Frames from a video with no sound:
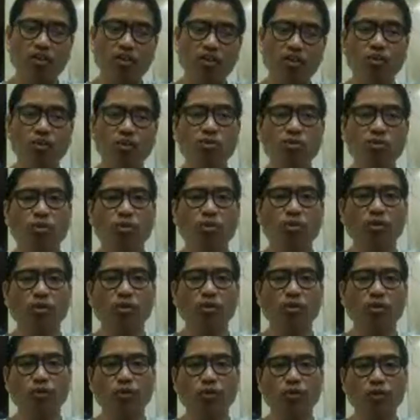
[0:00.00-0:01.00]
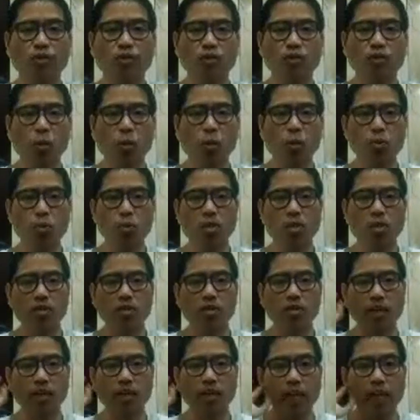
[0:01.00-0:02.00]
It should also contribute for a
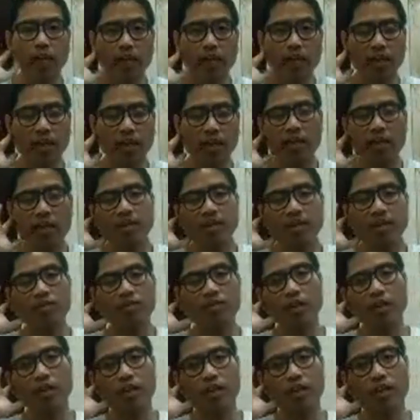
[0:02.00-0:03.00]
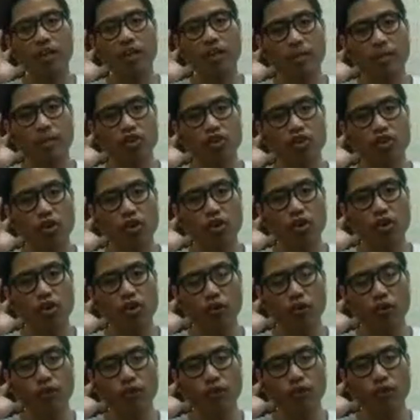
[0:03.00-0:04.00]
stone. Okay, drinking too much
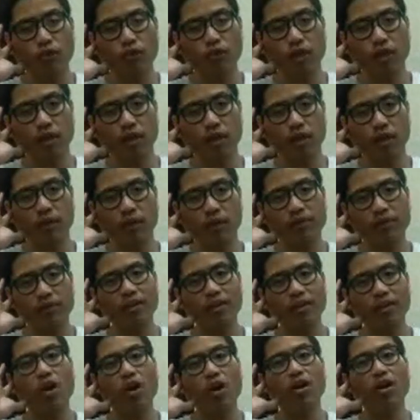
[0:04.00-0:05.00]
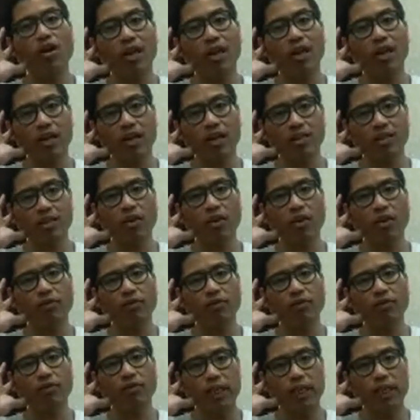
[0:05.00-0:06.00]
of uh, cola,
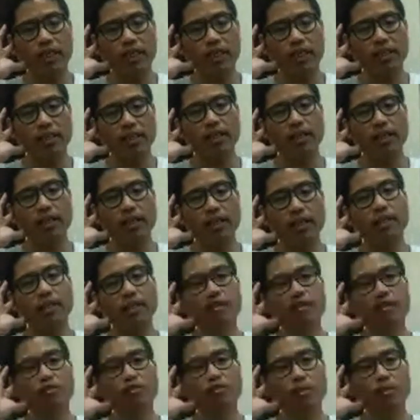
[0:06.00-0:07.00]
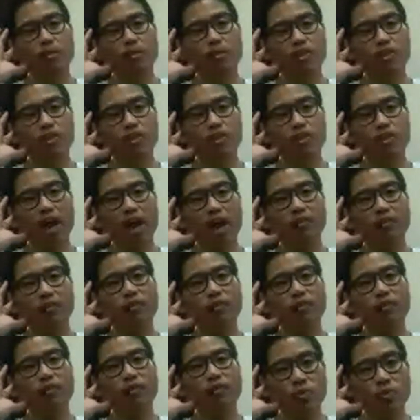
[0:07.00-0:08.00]
soft drinks, eating too much
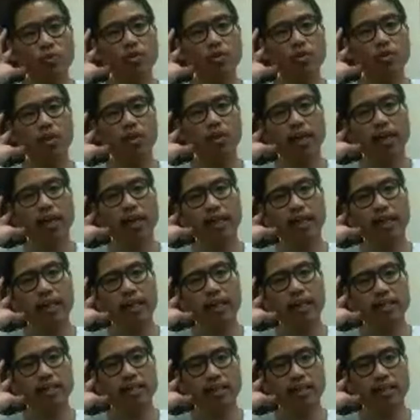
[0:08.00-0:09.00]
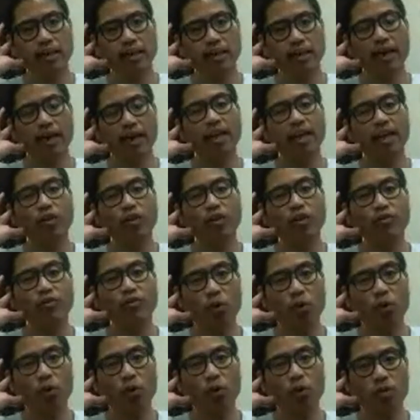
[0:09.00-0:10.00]
junk foods like this, a lot
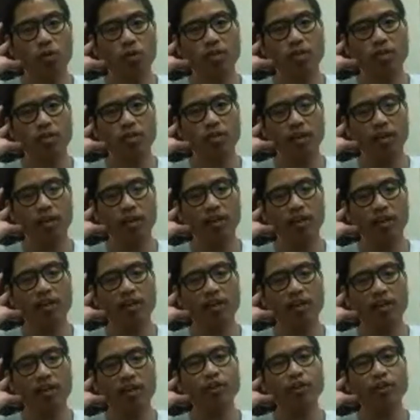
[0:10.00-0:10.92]
of salts.